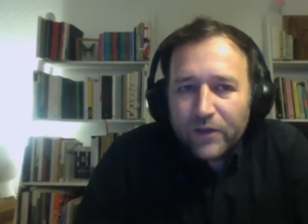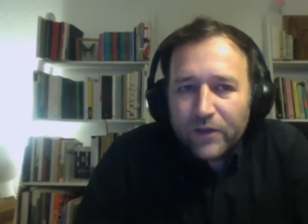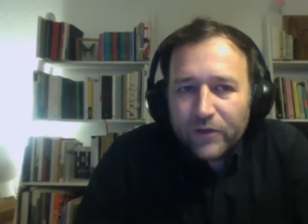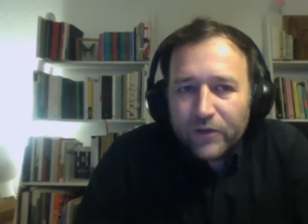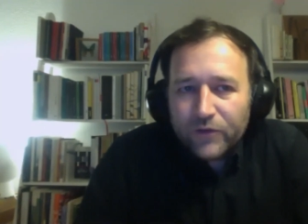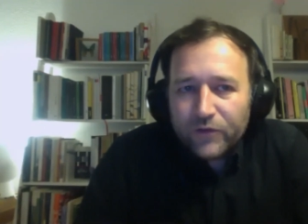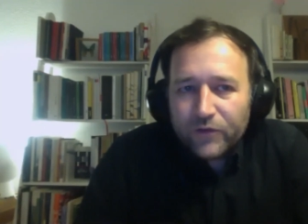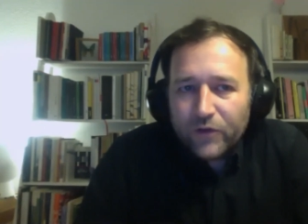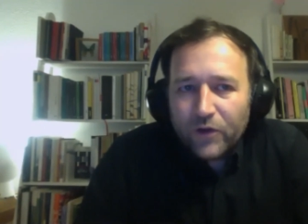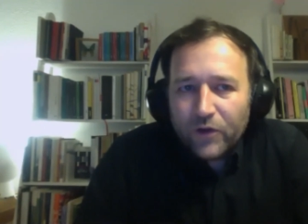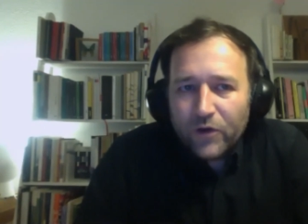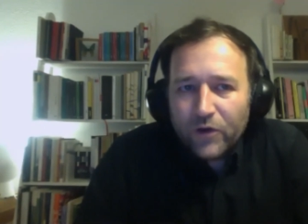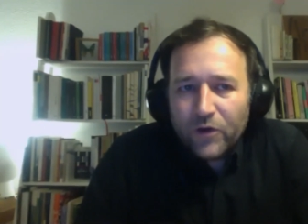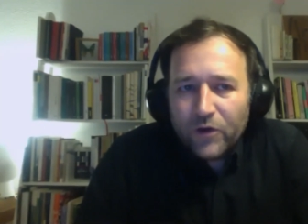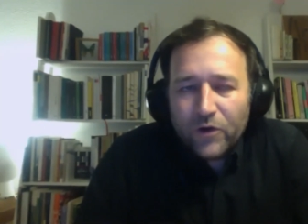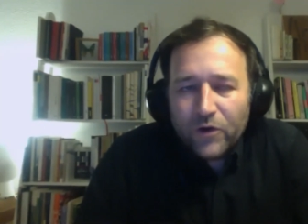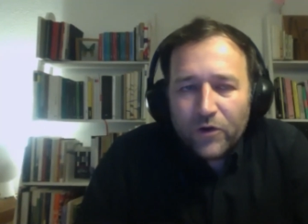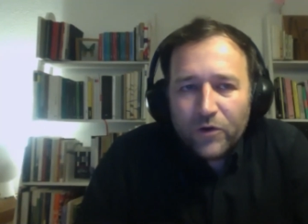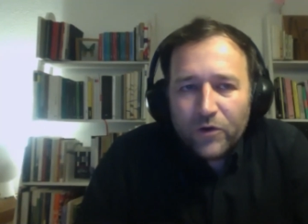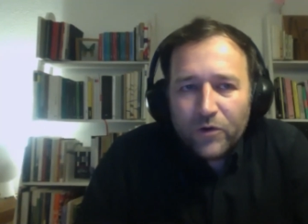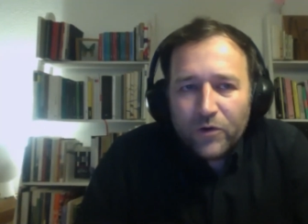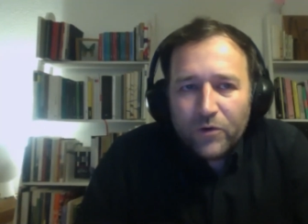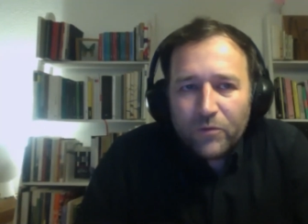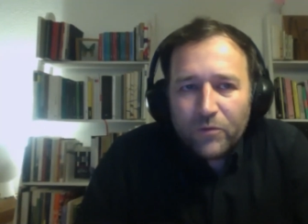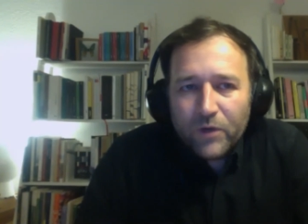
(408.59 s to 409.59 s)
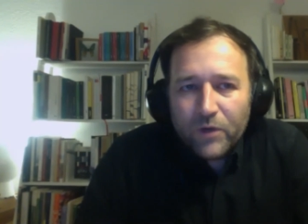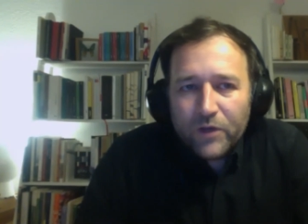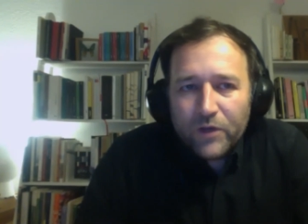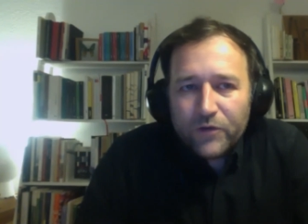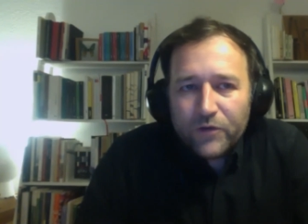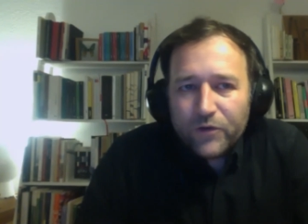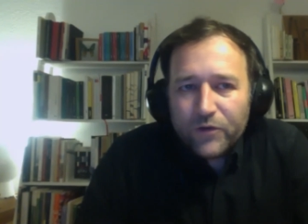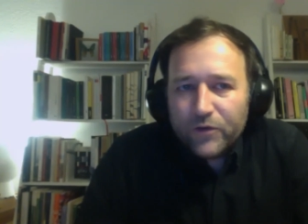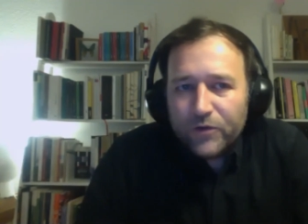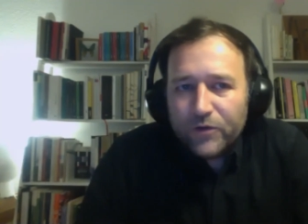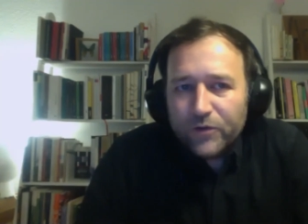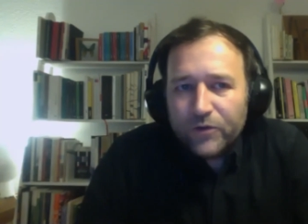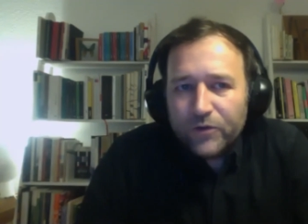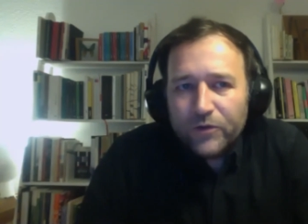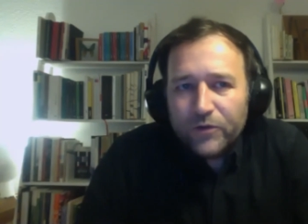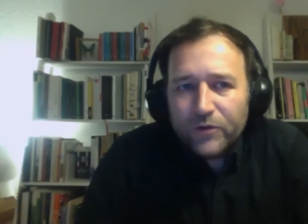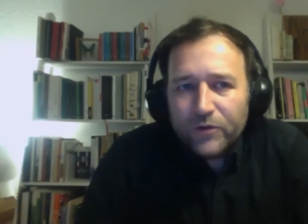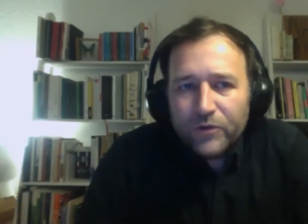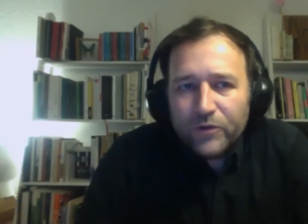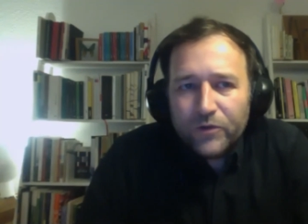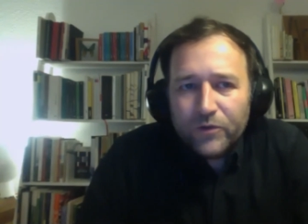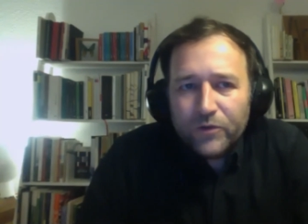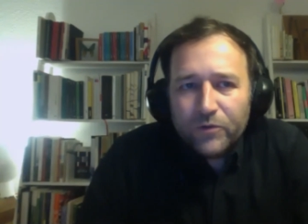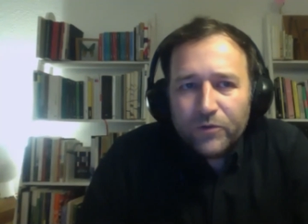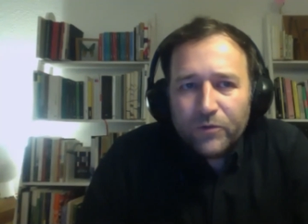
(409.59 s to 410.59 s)
So when
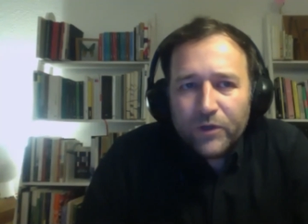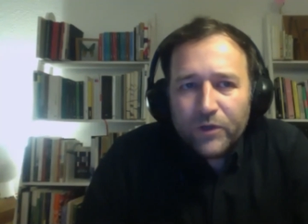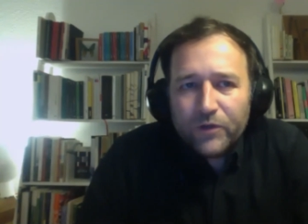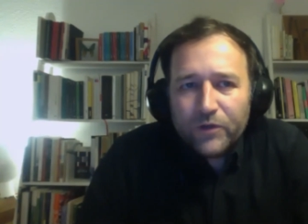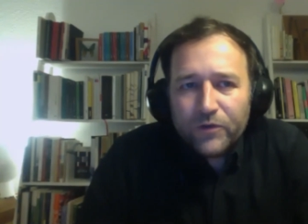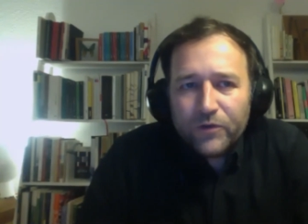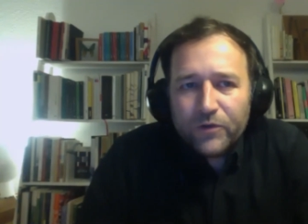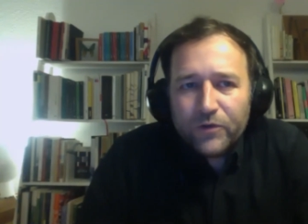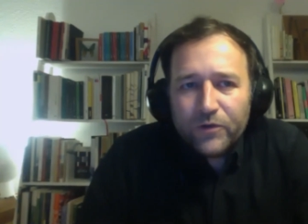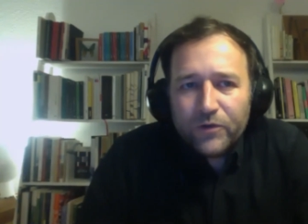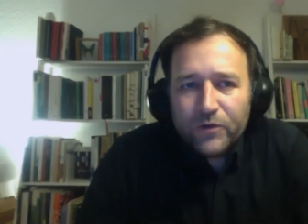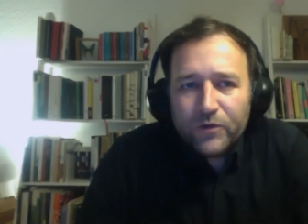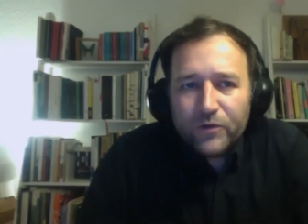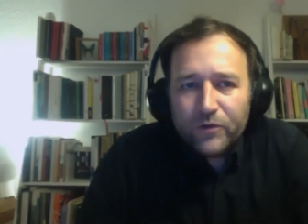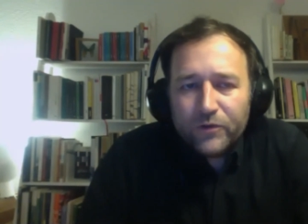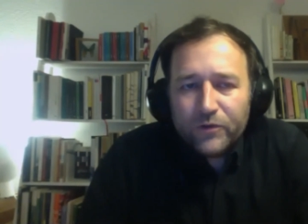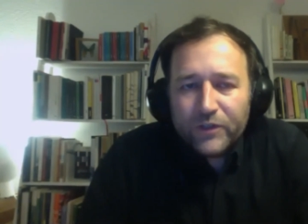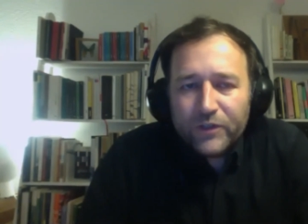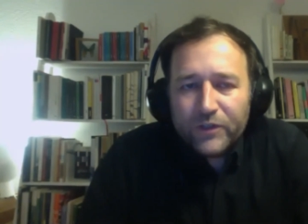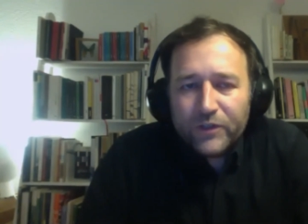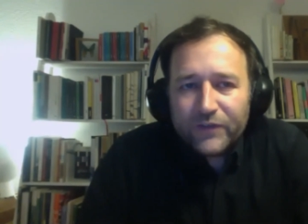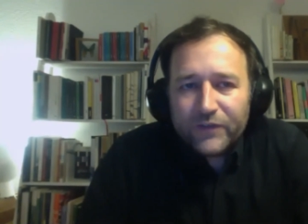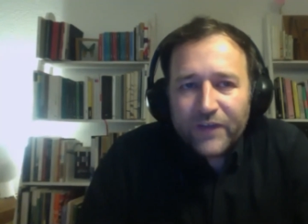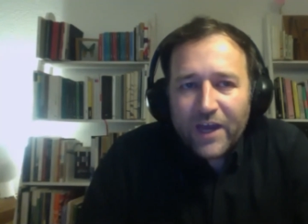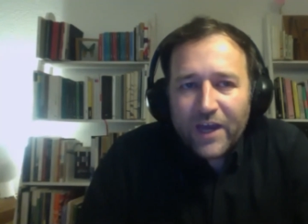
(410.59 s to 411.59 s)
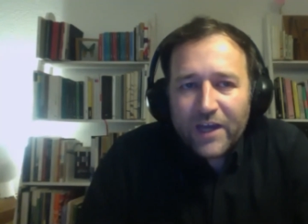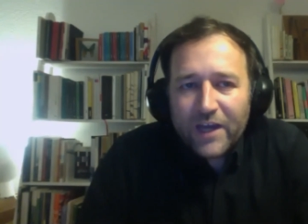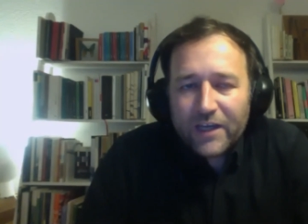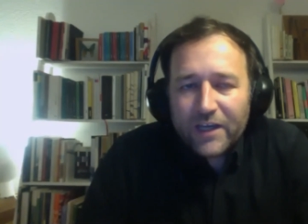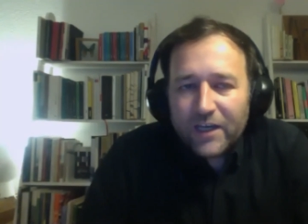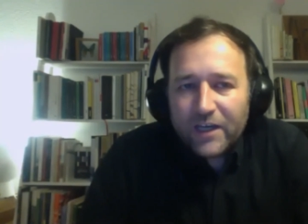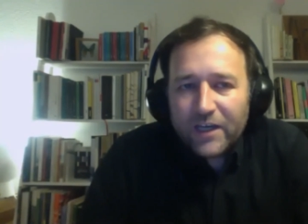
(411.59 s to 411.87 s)
you when you design